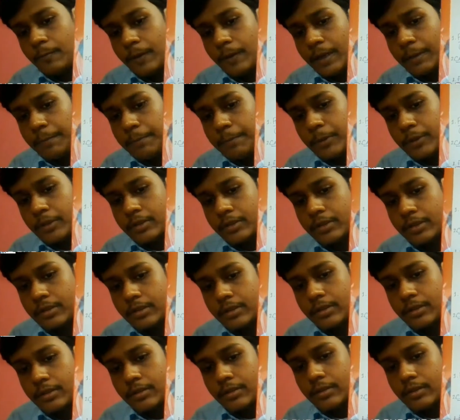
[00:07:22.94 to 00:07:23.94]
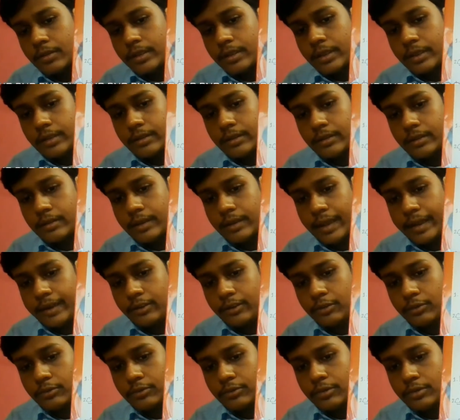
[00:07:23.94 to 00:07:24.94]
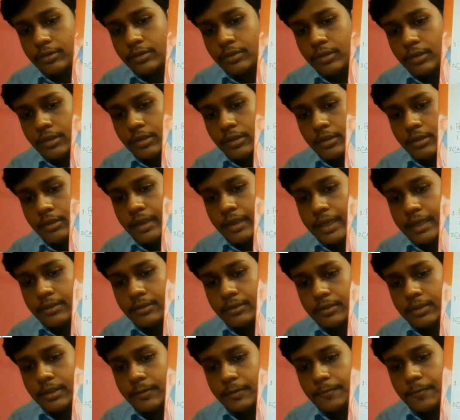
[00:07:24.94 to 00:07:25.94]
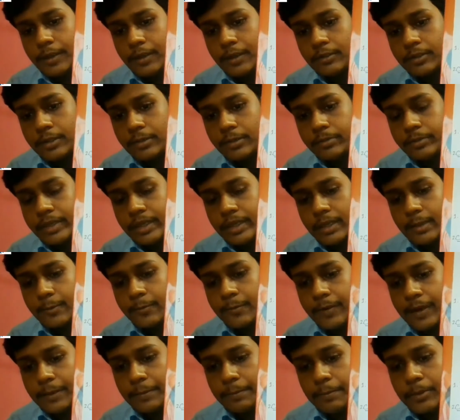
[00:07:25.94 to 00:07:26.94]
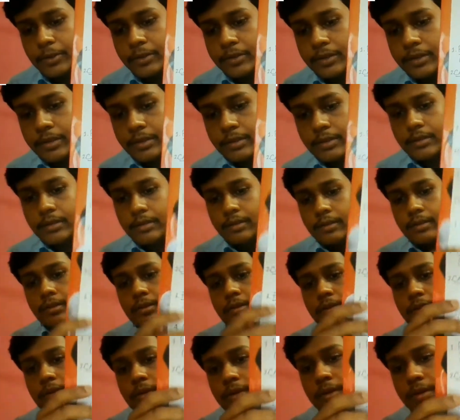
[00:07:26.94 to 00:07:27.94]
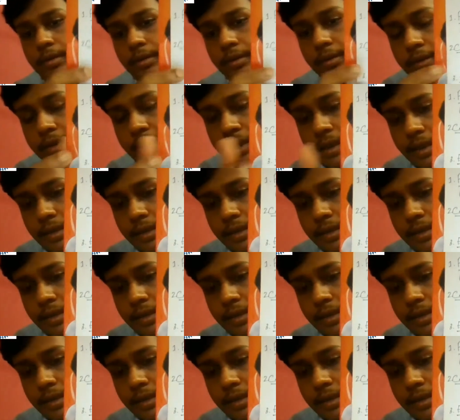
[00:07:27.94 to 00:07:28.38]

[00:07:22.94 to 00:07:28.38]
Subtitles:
5%. Okay, lactose are found in milk 5%.